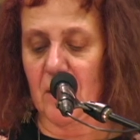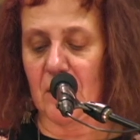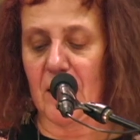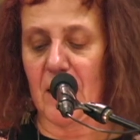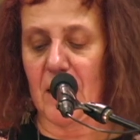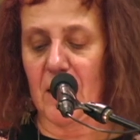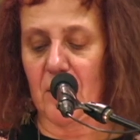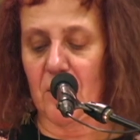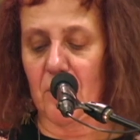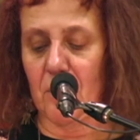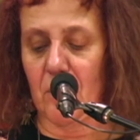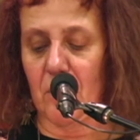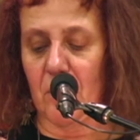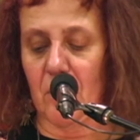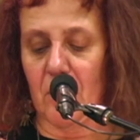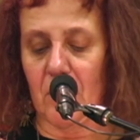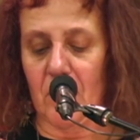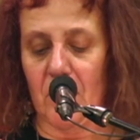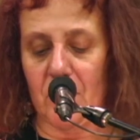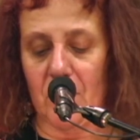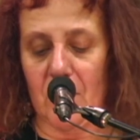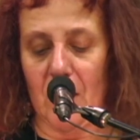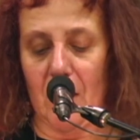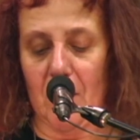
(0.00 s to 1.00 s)
to link nuclear
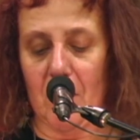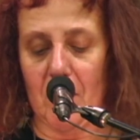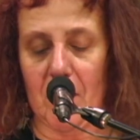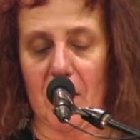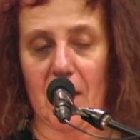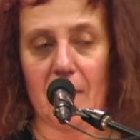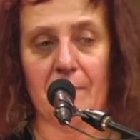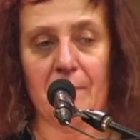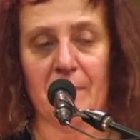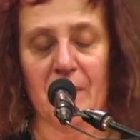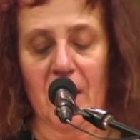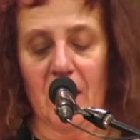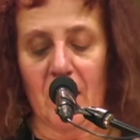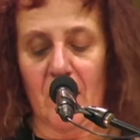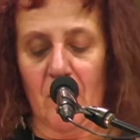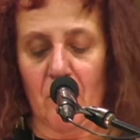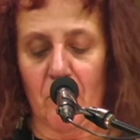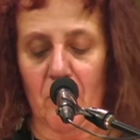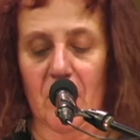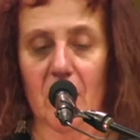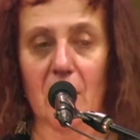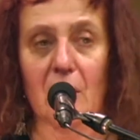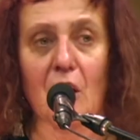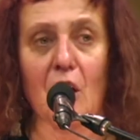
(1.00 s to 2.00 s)
disarmament
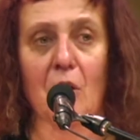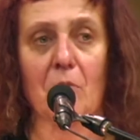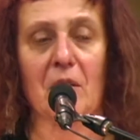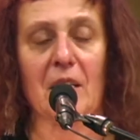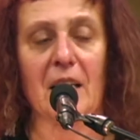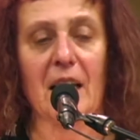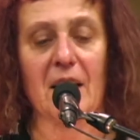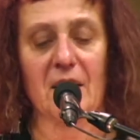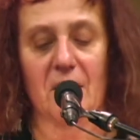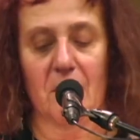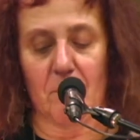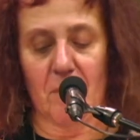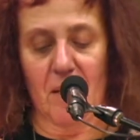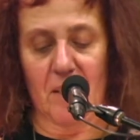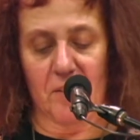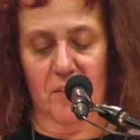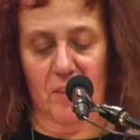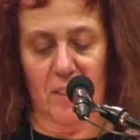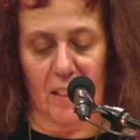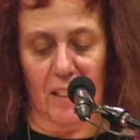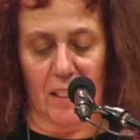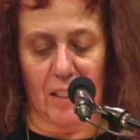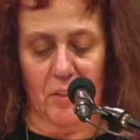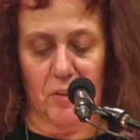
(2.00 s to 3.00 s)
with global and
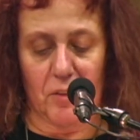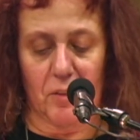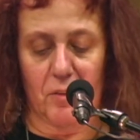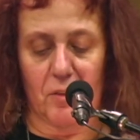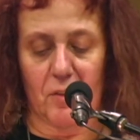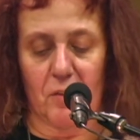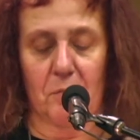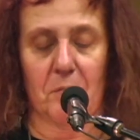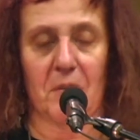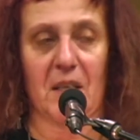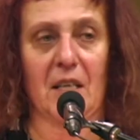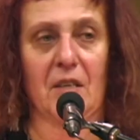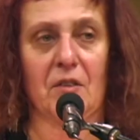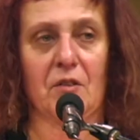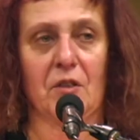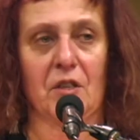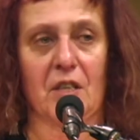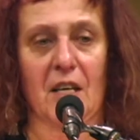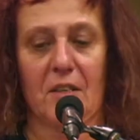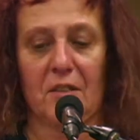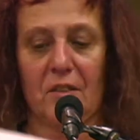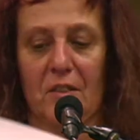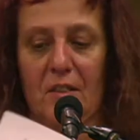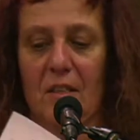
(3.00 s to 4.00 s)
domestic issues of peace,
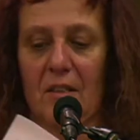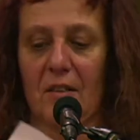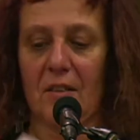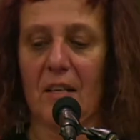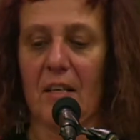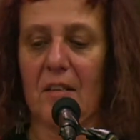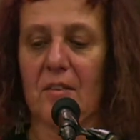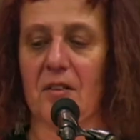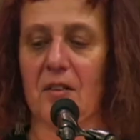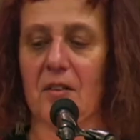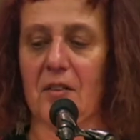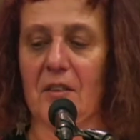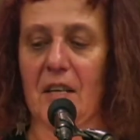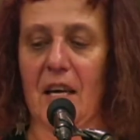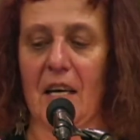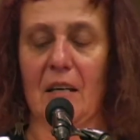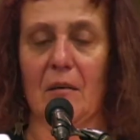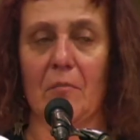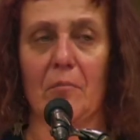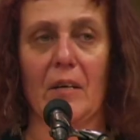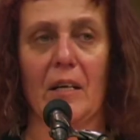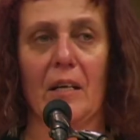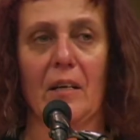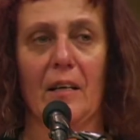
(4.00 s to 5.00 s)
justice, and
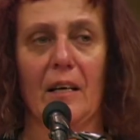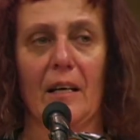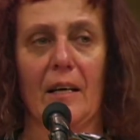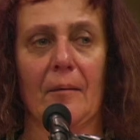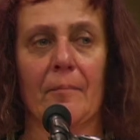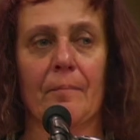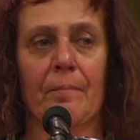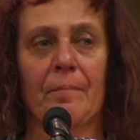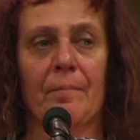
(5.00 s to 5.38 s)
sustainability.